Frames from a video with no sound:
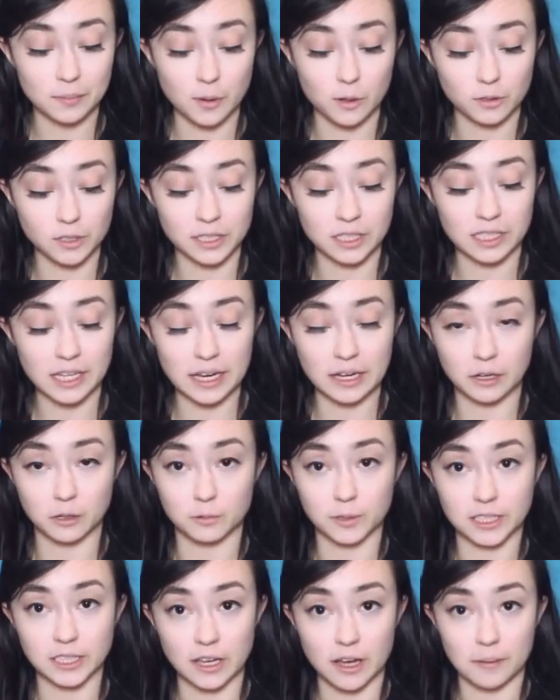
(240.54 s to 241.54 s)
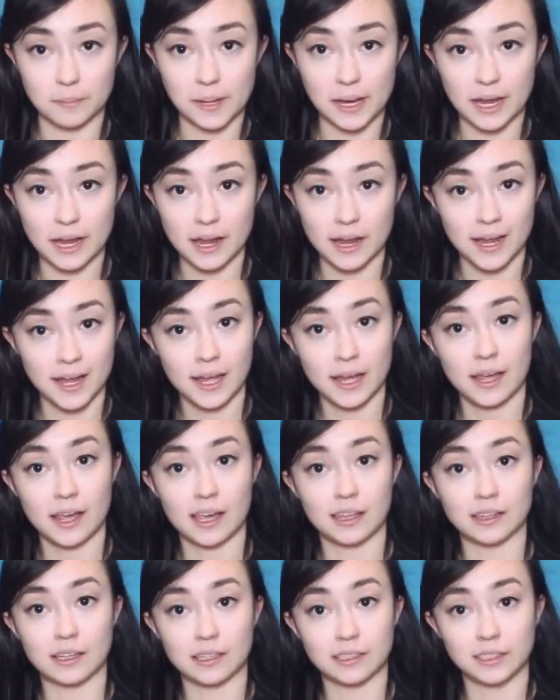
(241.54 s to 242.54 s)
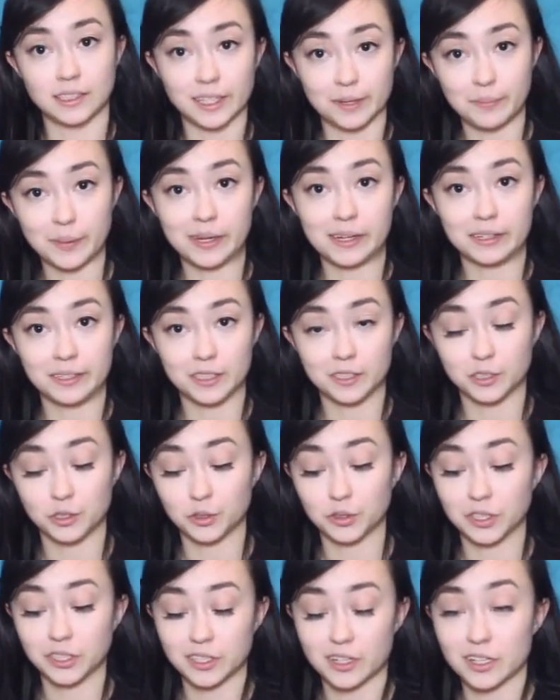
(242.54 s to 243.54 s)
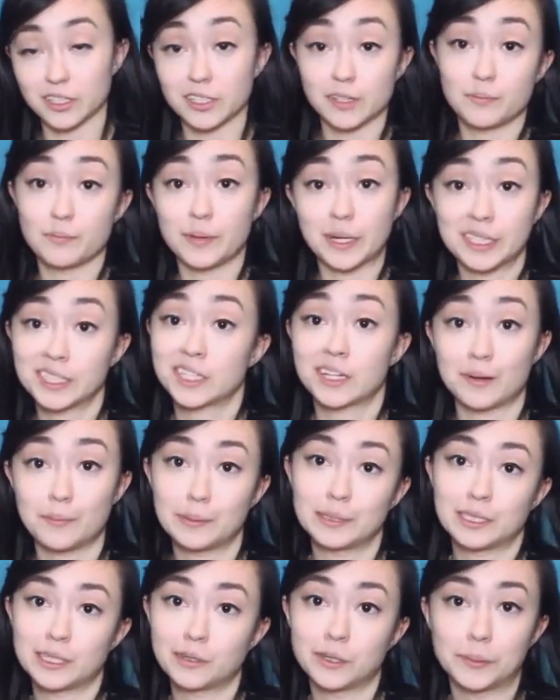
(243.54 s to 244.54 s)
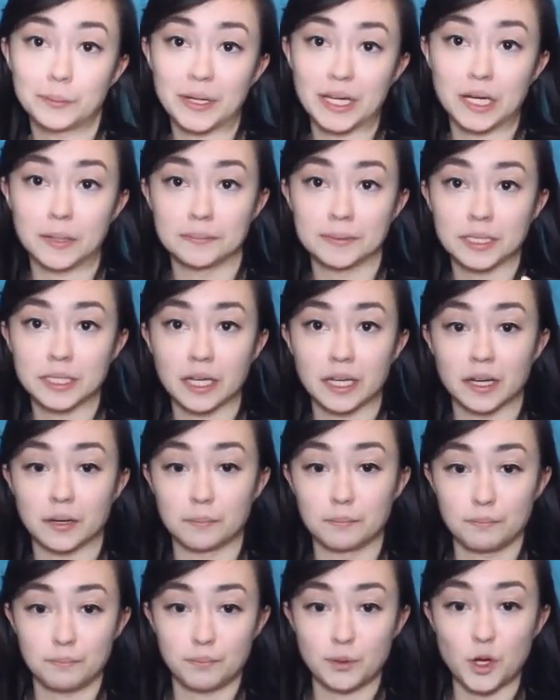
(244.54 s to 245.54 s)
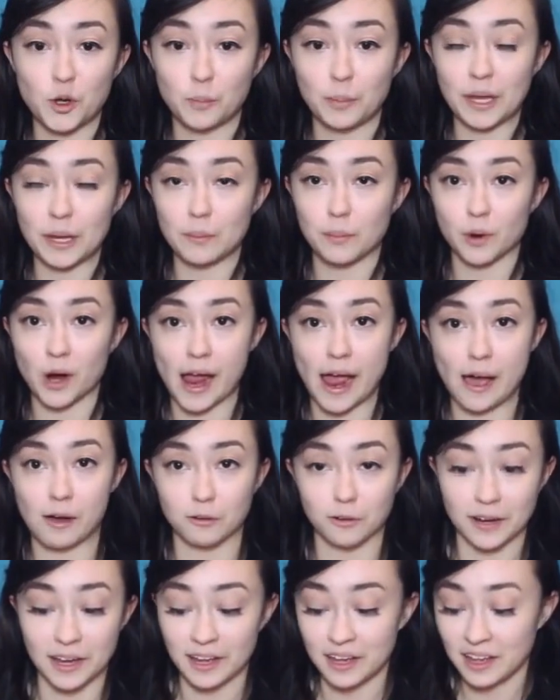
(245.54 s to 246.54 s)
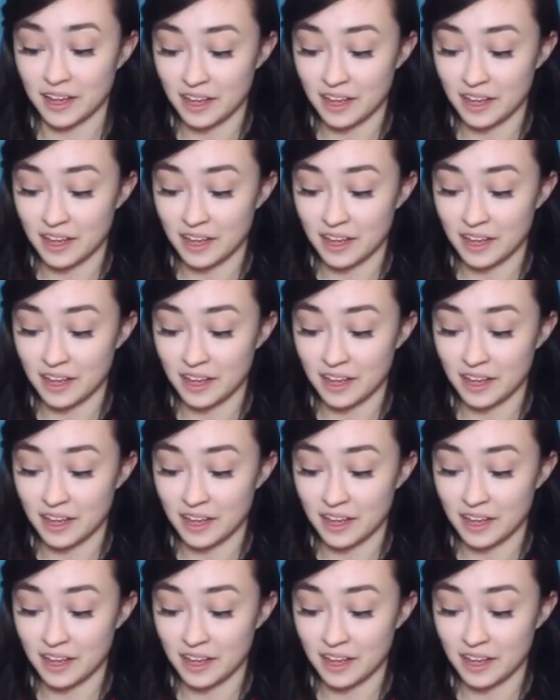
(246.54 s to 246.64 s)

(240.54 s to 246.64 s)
supposed to take your wasabi and then dip it in your soy sauce and mix it up until it becomes like a poopy brown